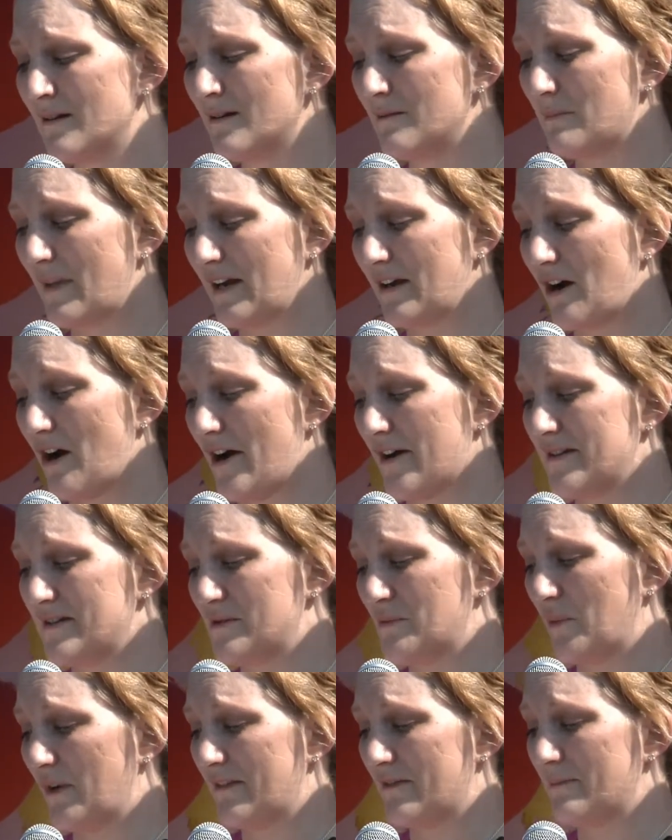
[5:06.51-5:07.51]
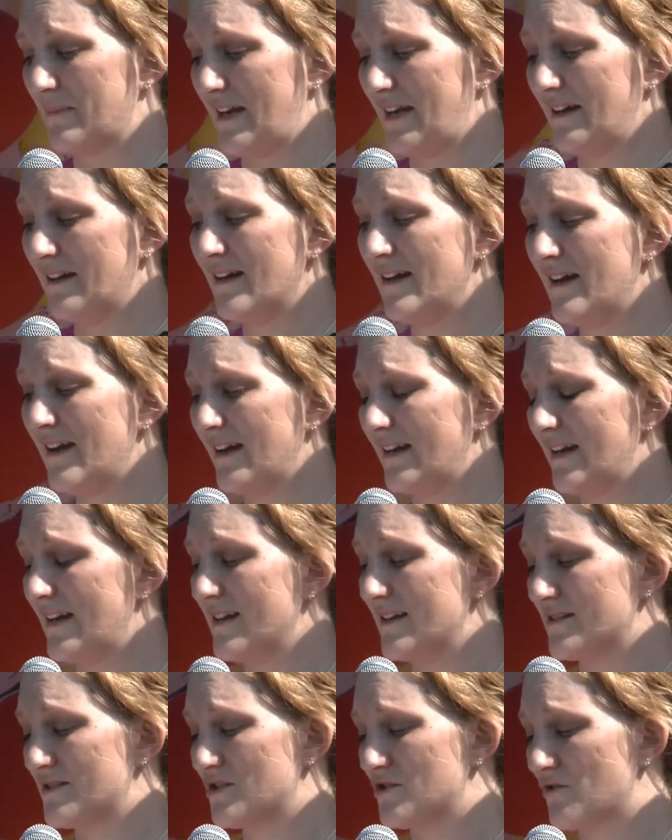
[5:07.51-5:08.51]
My God is with me, and
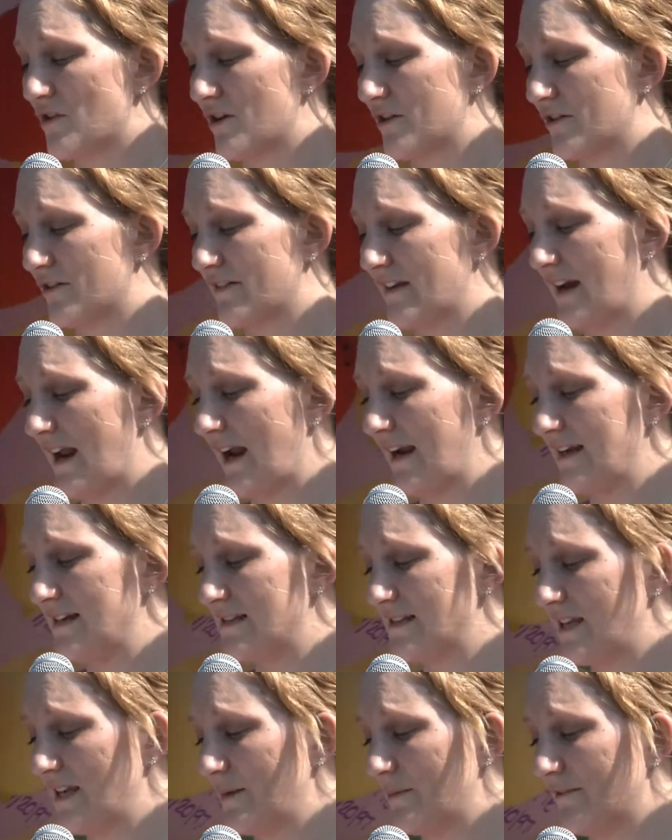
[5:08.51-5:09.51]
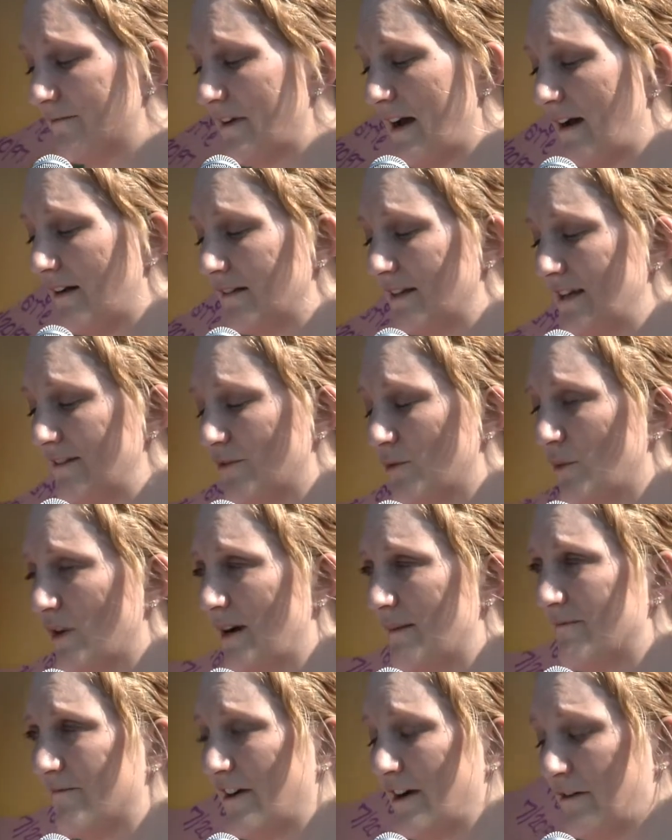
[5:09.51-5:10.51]
he is stronger than any scheme of hell, even when
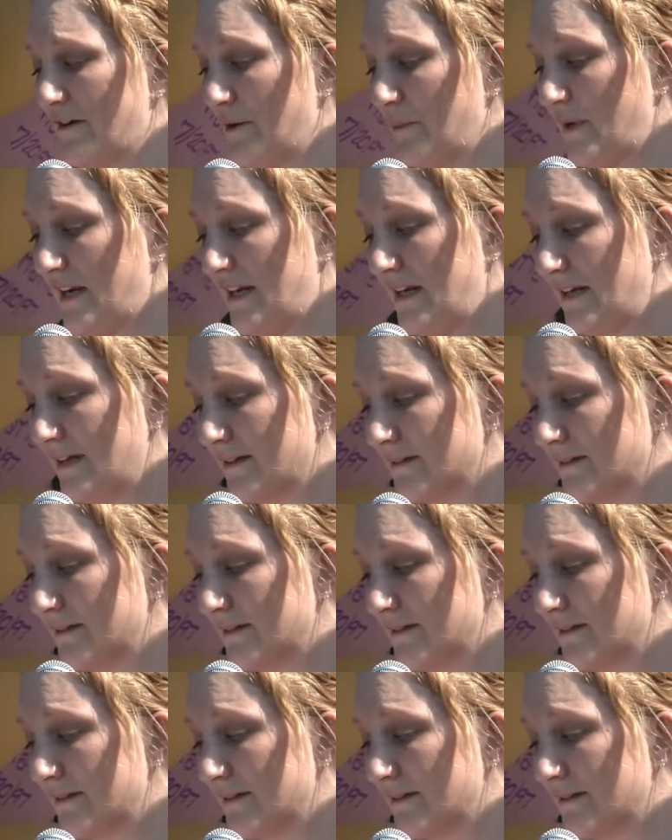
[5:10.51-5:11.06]
I'm very weak.